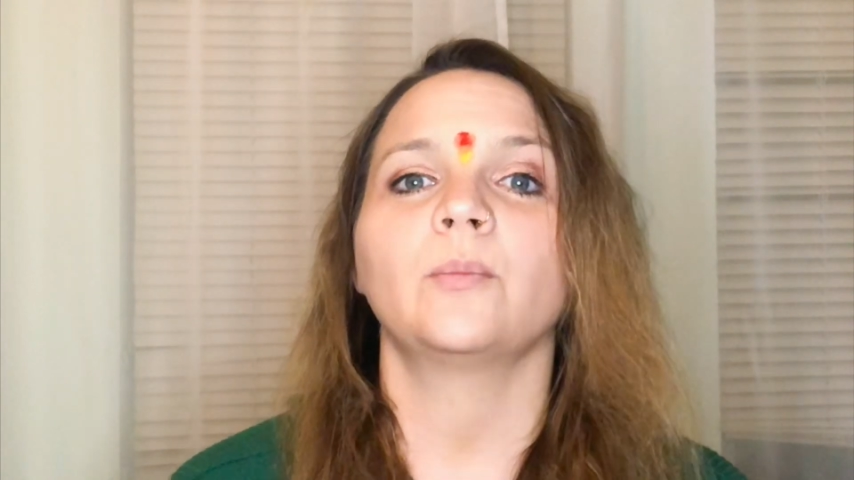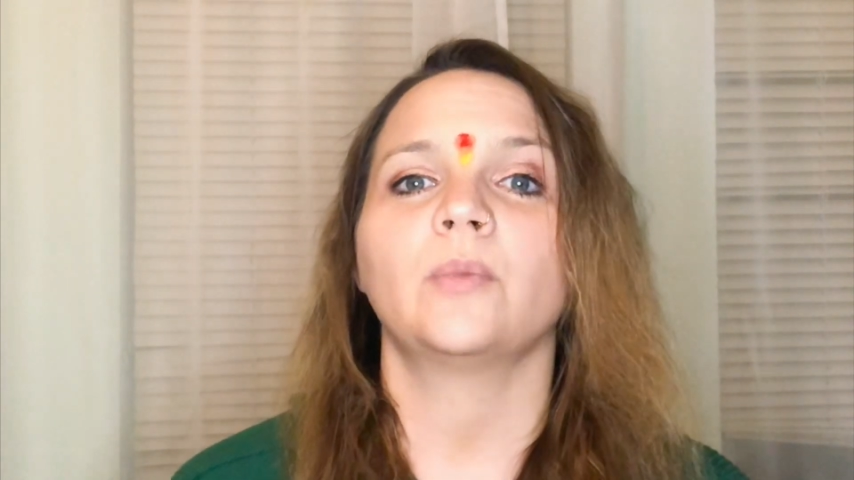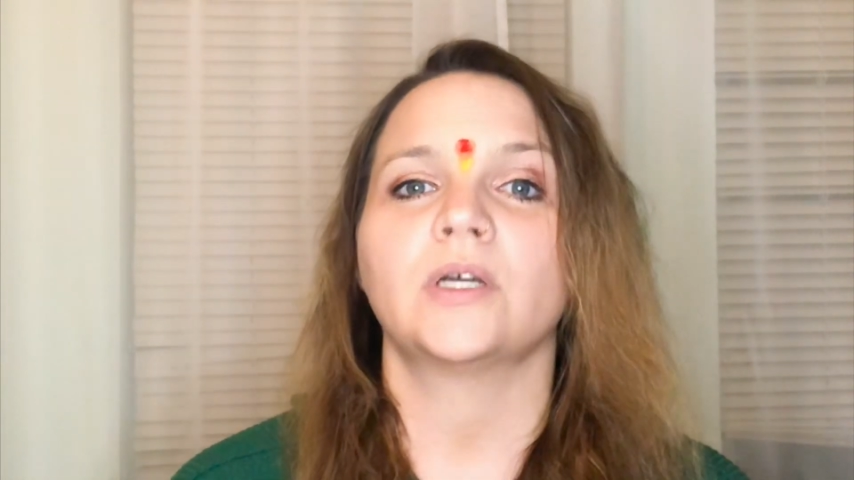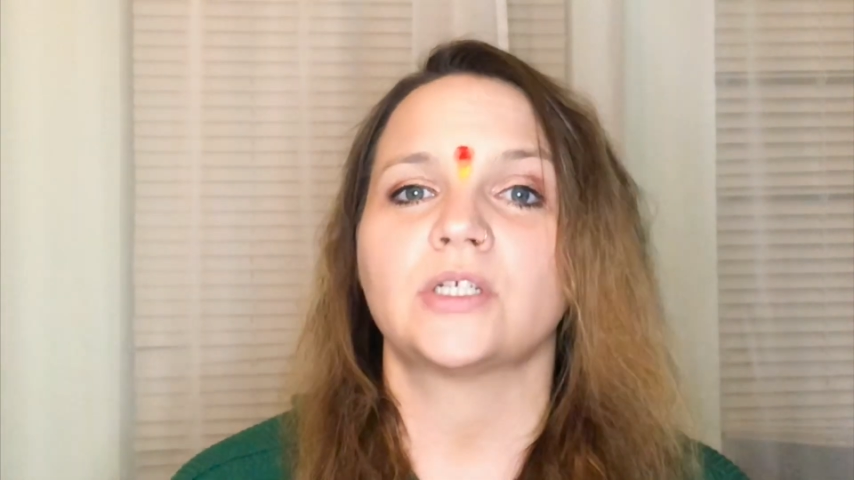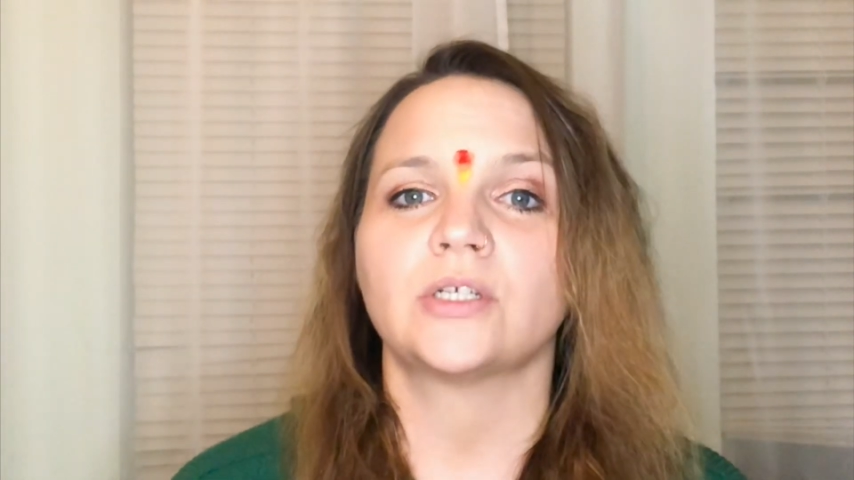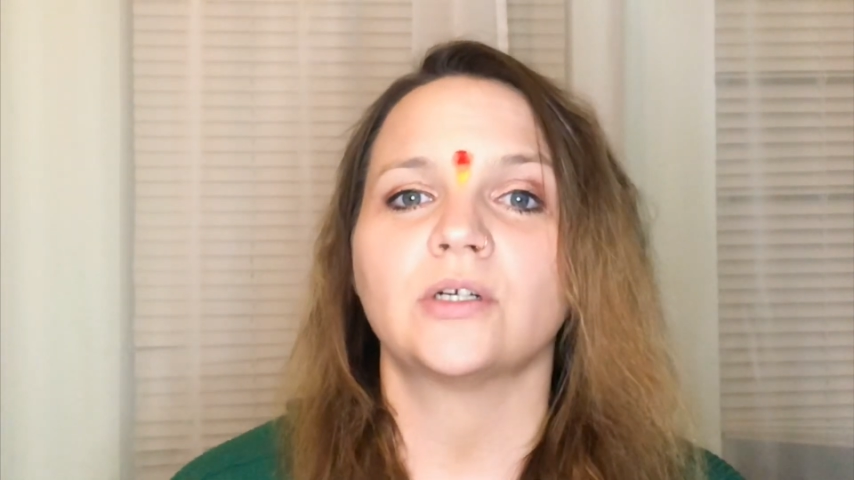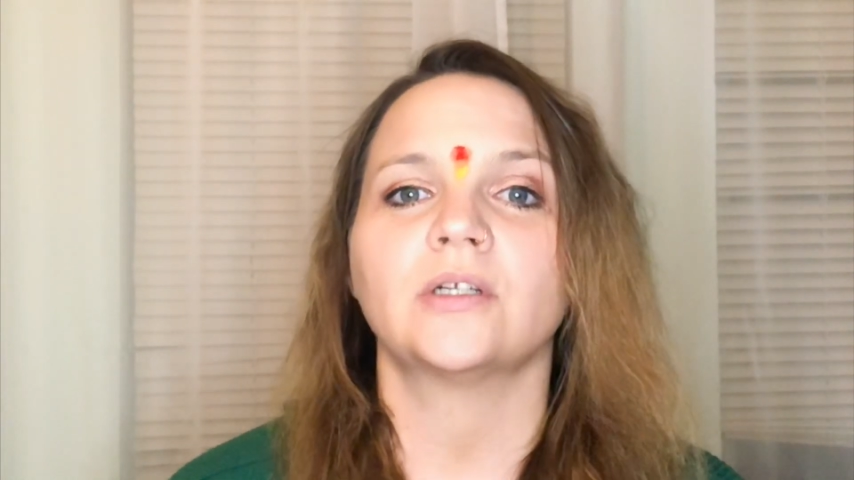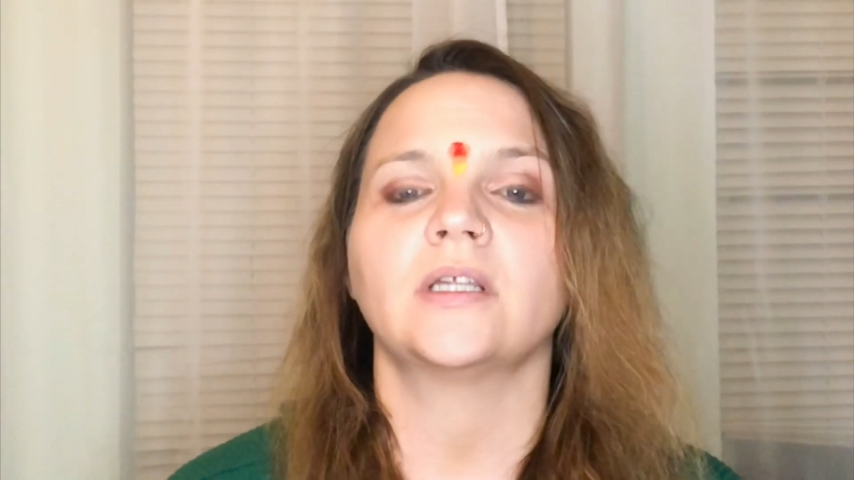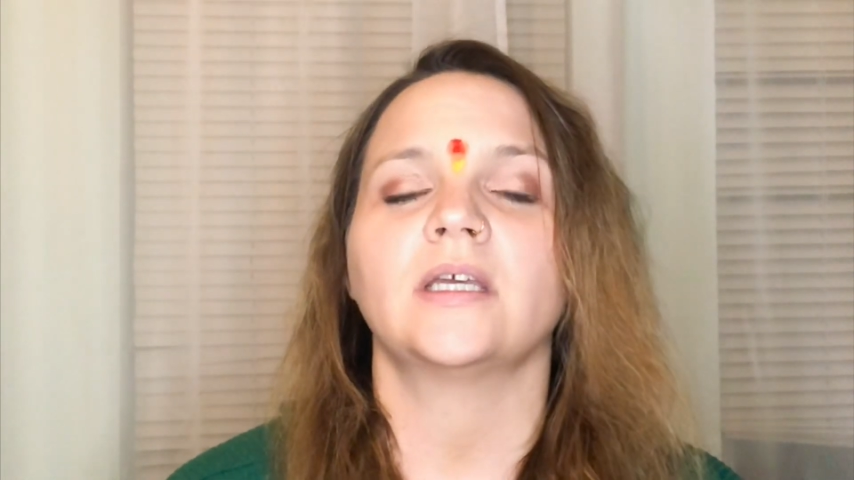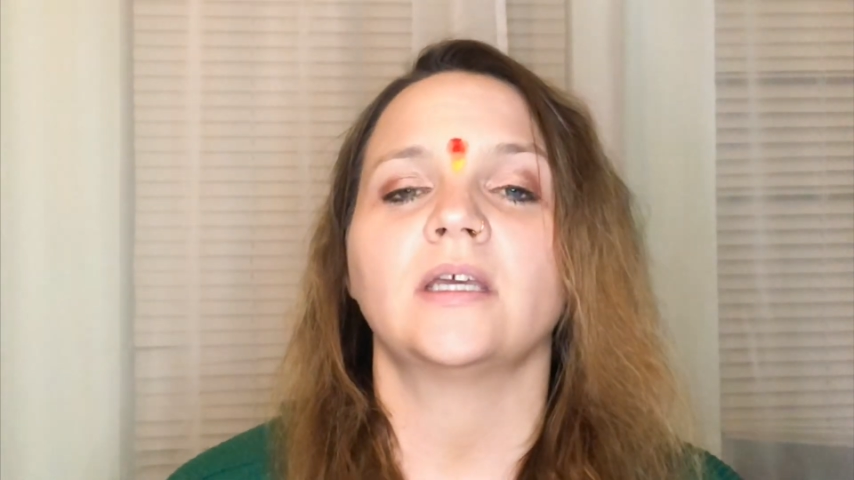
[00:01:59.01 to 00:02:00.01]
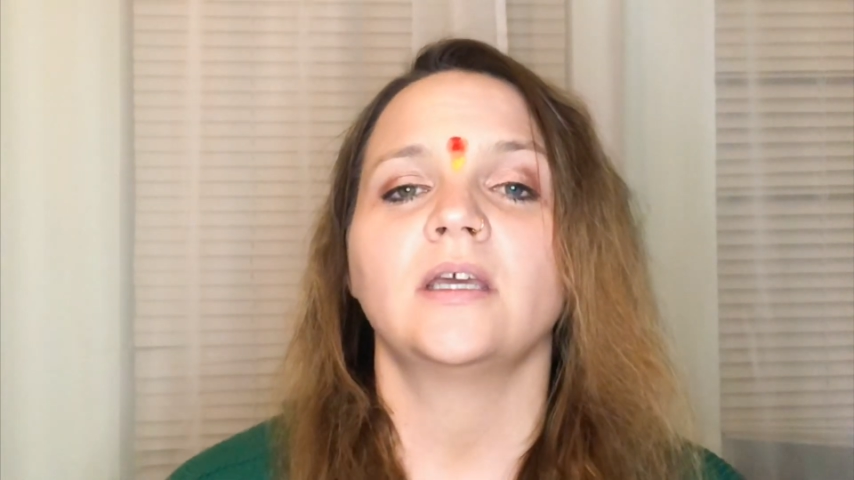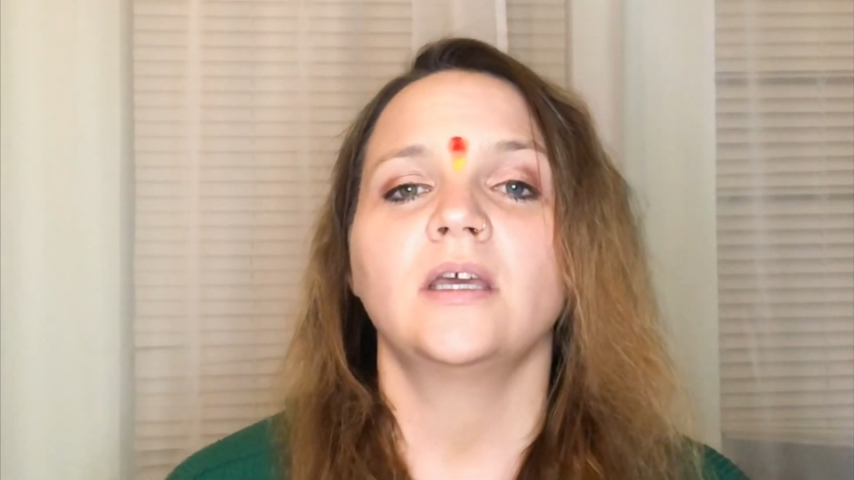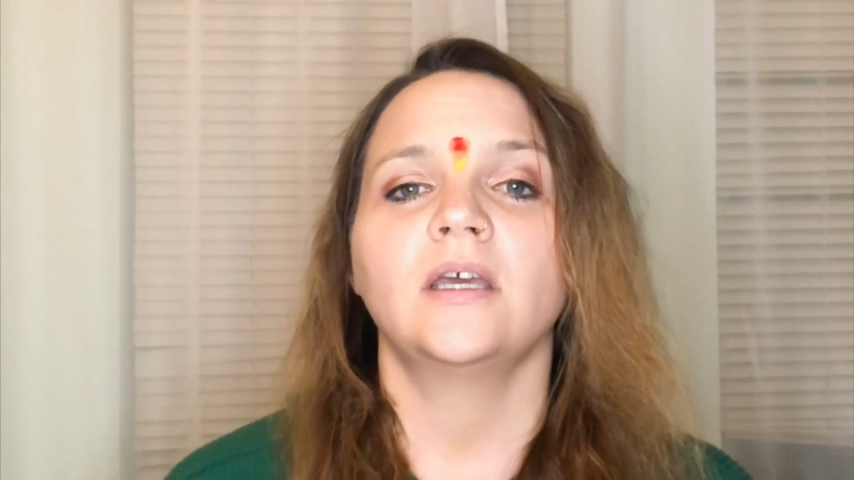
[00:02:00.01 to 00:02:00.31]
but surely